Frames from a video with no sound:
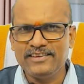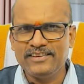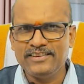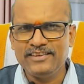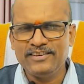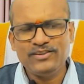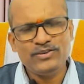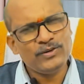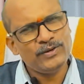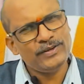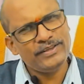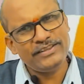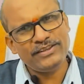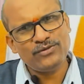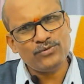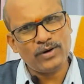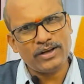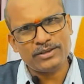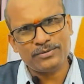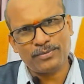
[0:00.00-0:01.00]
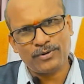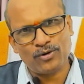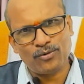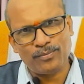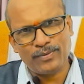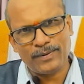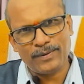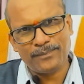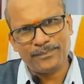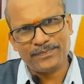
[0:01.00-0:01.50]
So, is it Vata Prakopa?
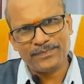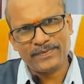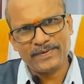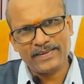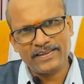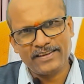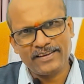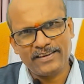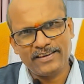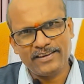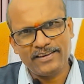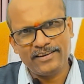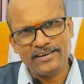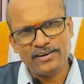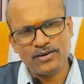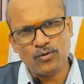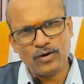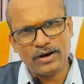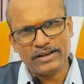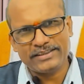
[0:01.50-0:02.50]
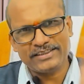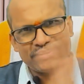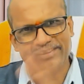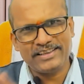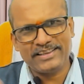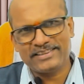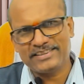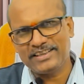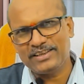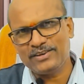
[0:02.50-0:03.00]
Now, Vata
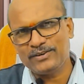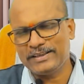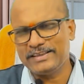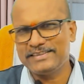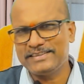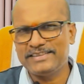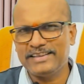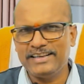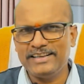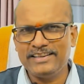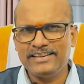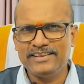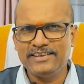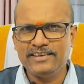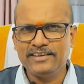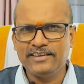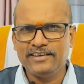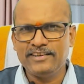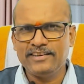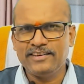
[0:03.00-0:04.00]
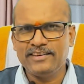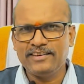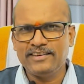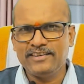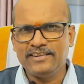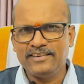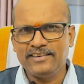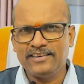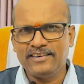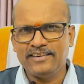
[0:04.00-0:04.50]
Jalakshana, what is said?
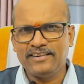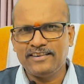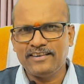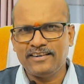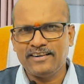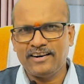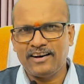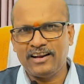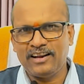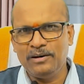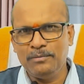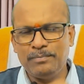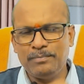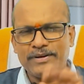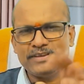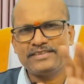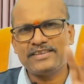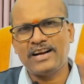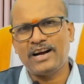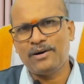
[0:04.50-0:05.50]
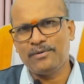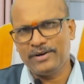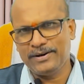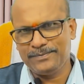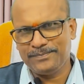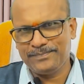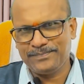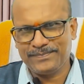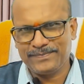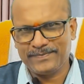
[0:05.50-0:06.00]
Alpa Srava
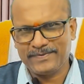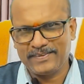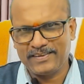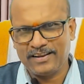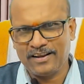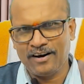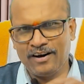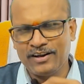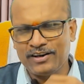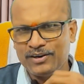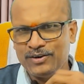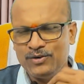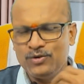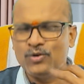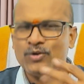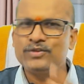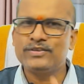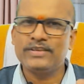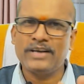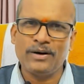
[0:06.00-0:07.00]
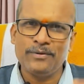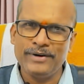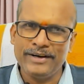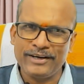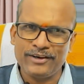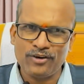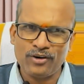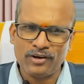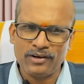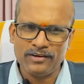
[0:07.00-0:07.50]
or no Srava at
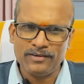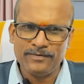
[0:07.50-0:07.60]
all.